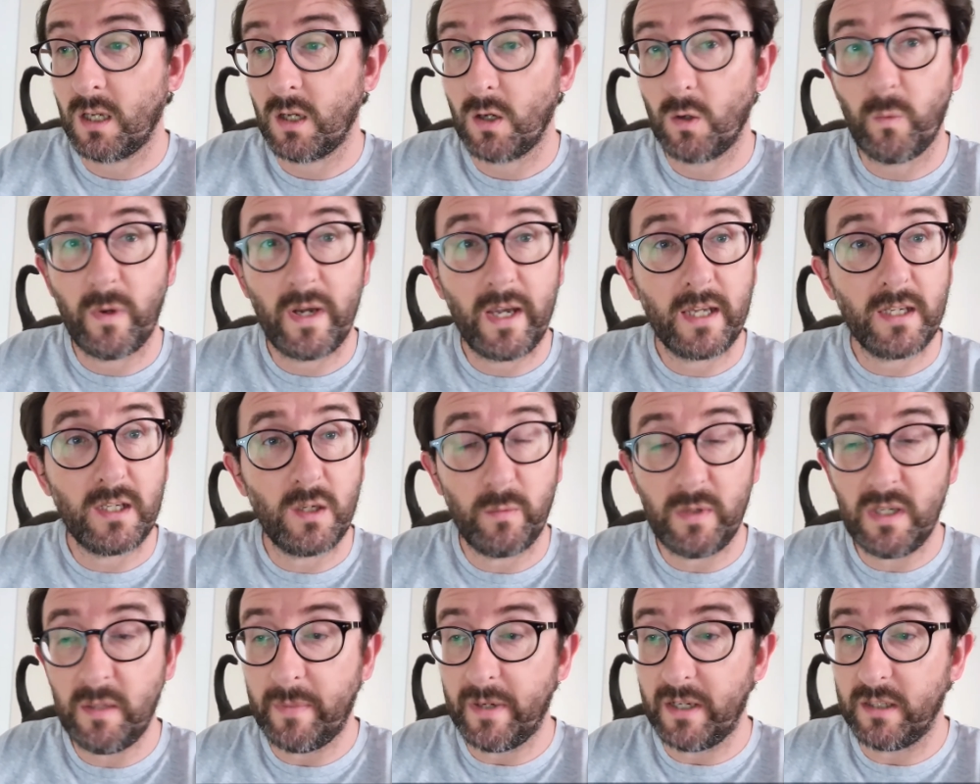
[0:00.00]
When
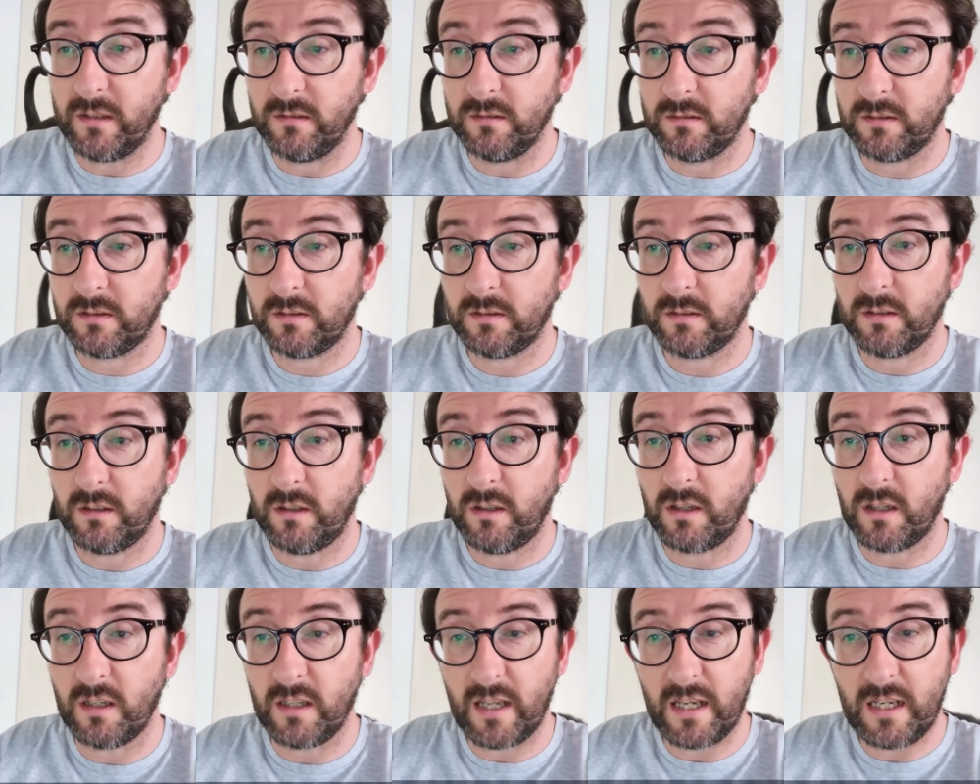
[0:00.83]
we build
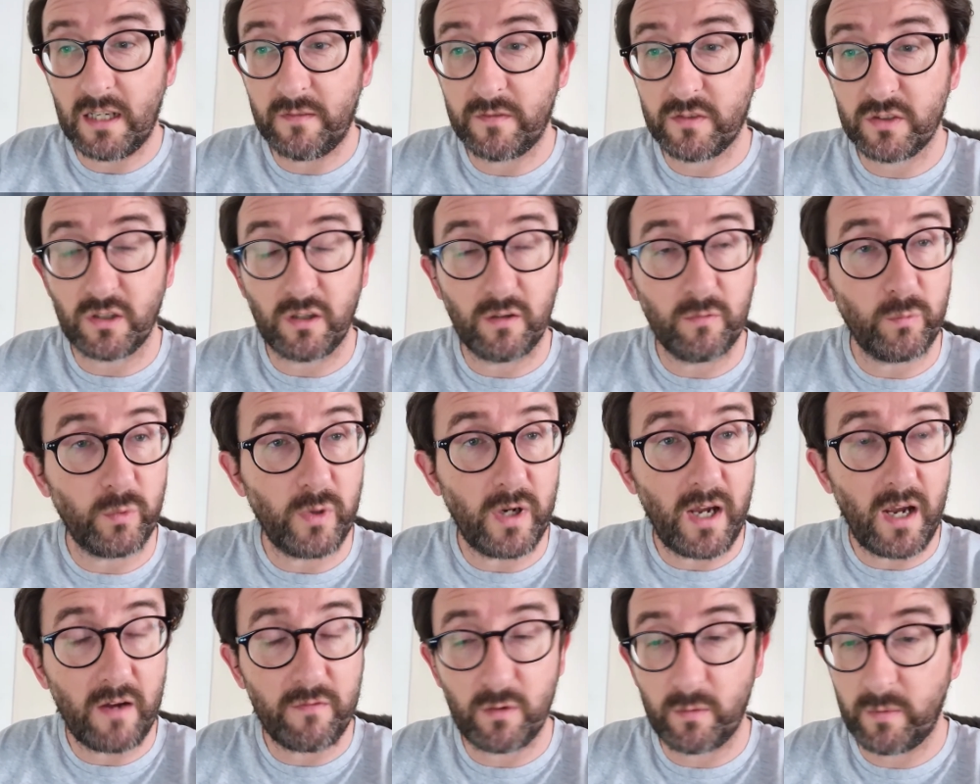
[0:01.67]
our lives on
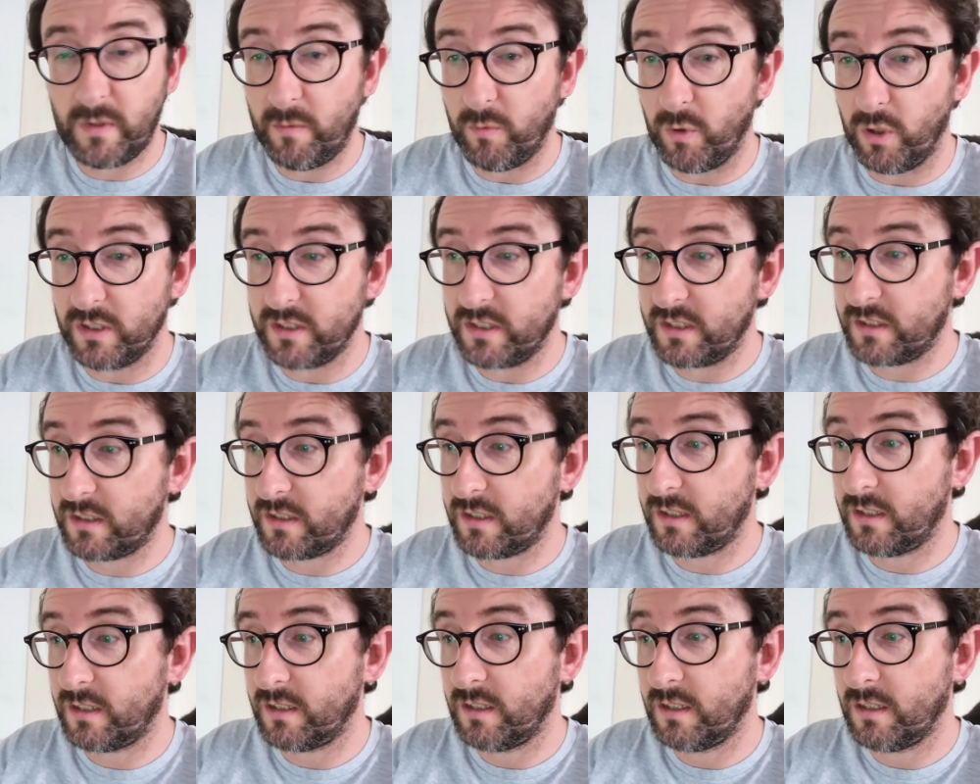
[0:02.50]
whatever we want,
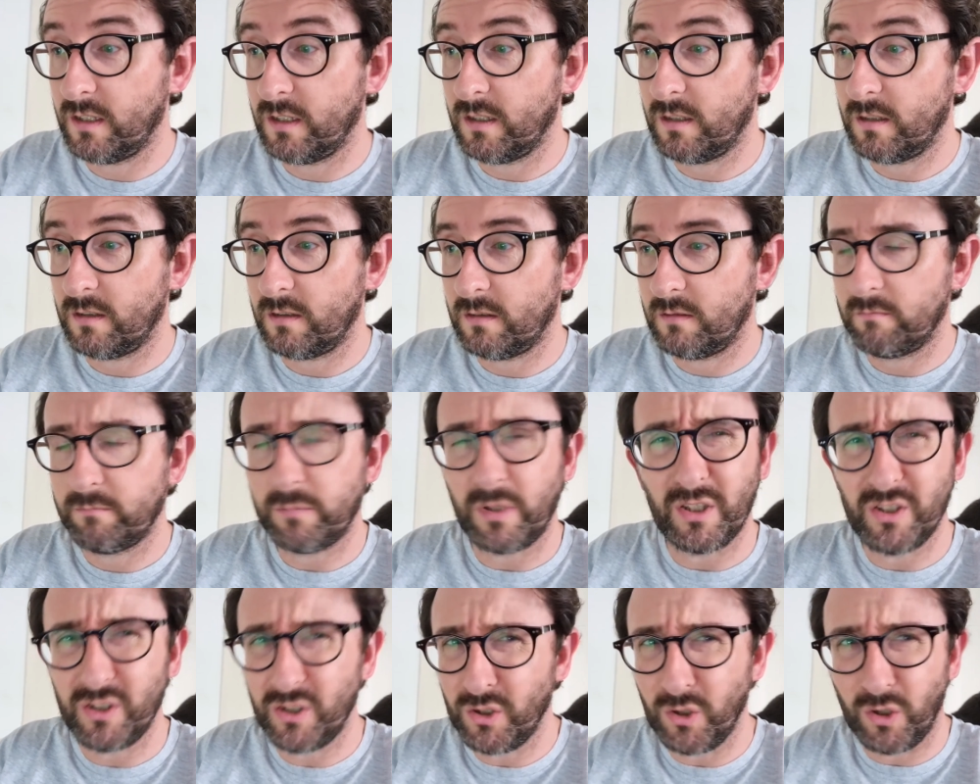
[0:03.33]

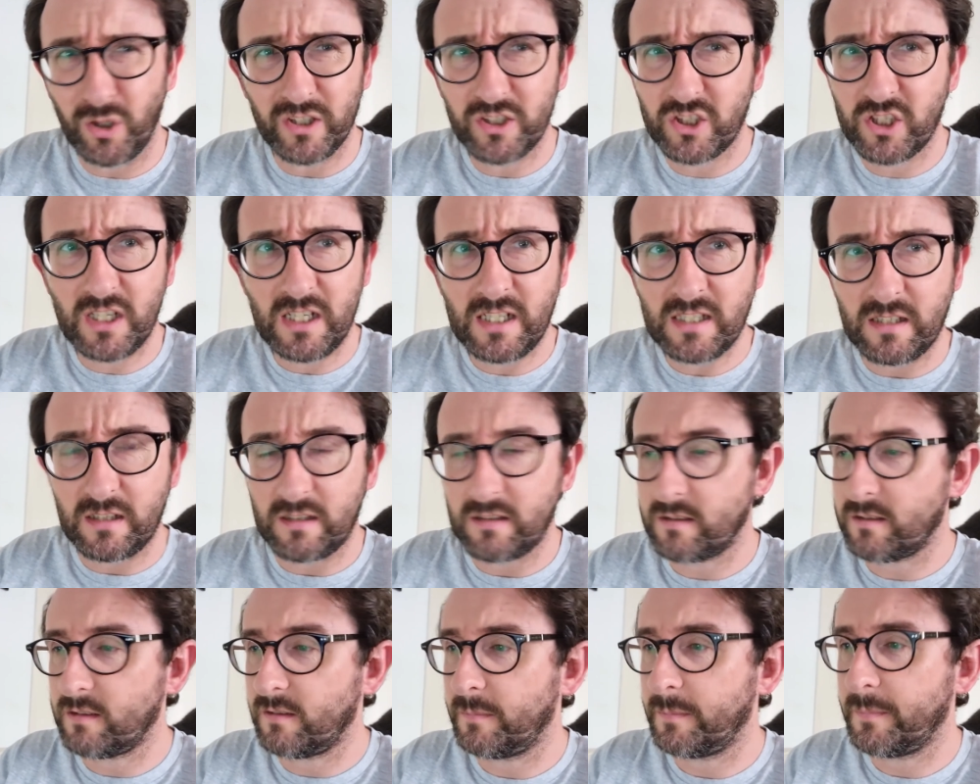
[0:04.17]
but not
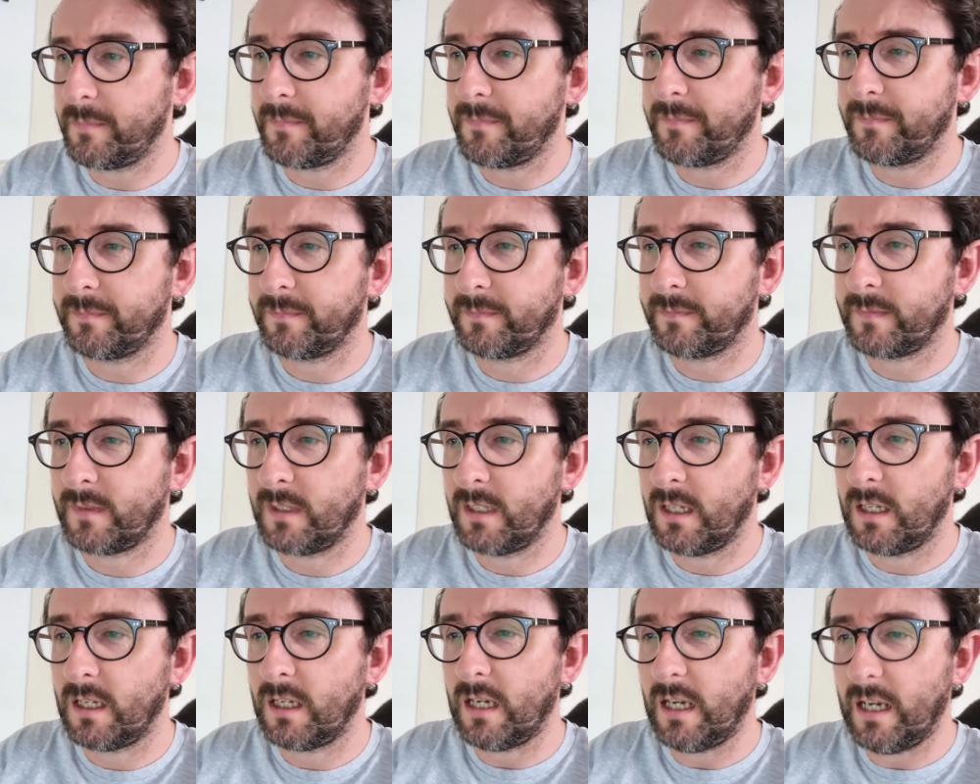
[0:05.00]
Jesus,
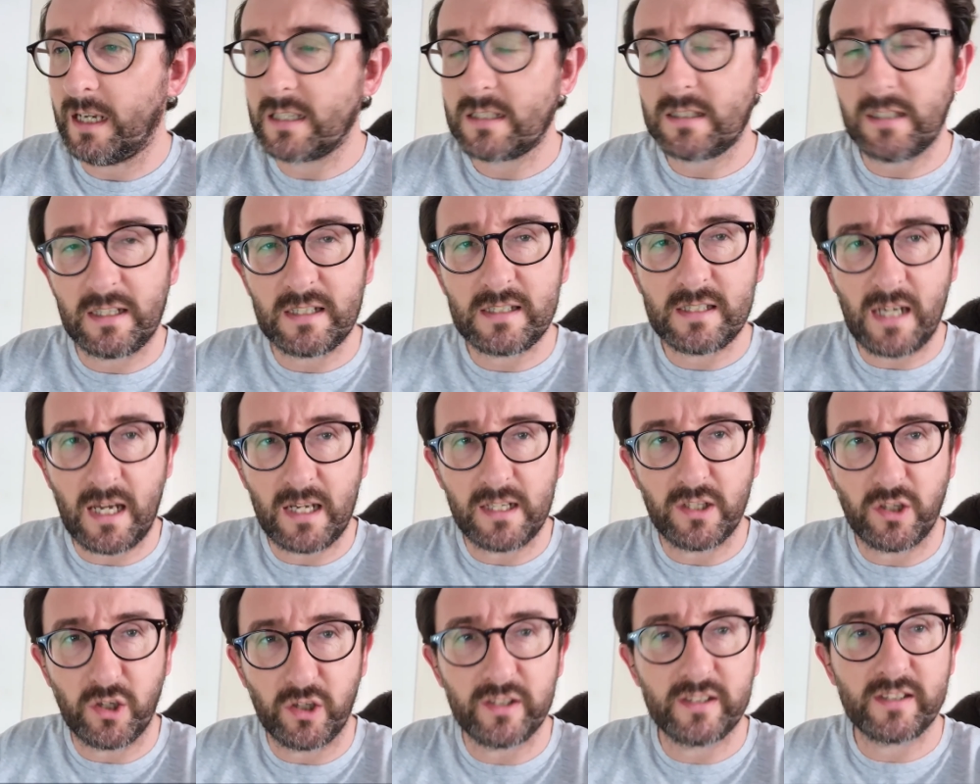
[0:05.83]
it's like
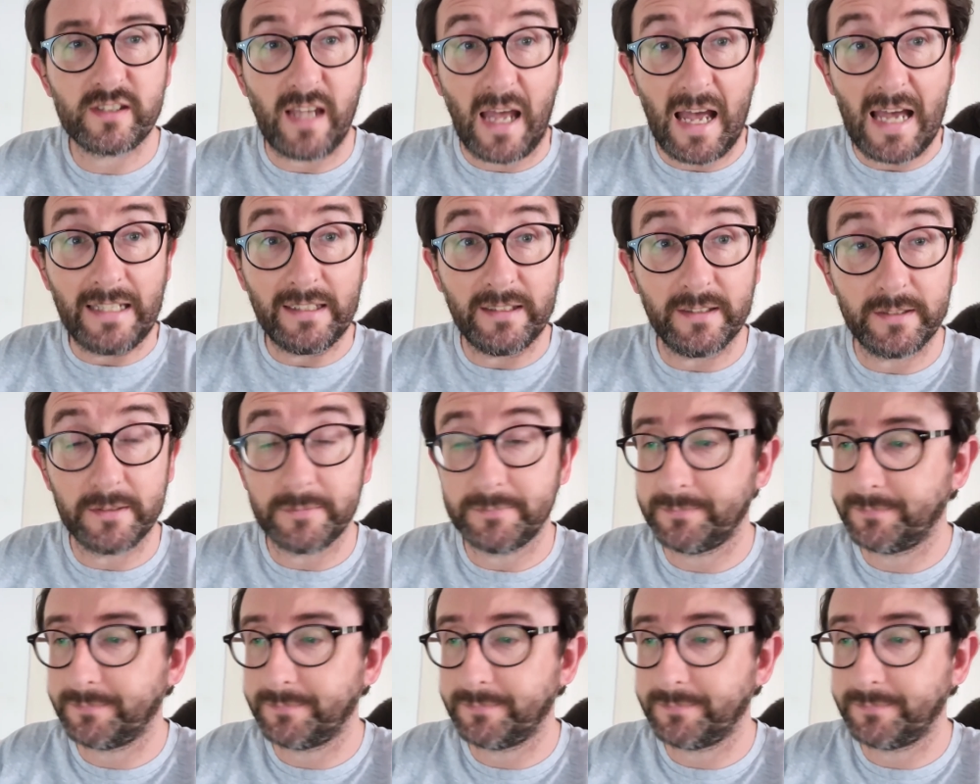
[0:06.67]
standing on sand.